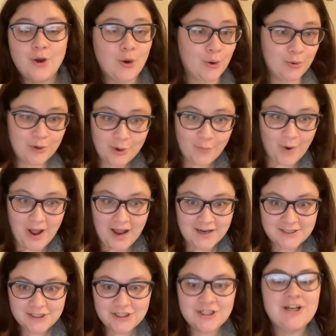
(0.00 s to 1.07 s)
who to
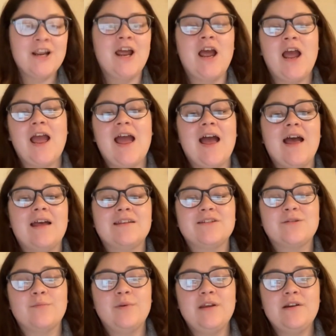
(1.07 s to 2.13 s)
watch
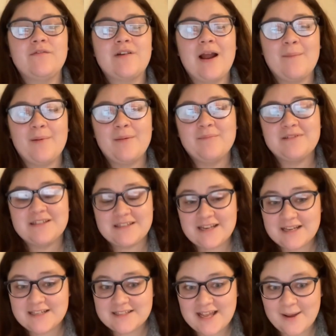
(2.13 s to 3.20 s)
as we wrap up
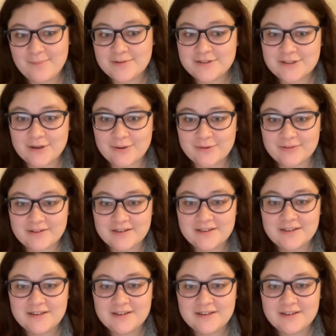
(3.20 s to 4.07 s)
today's episode,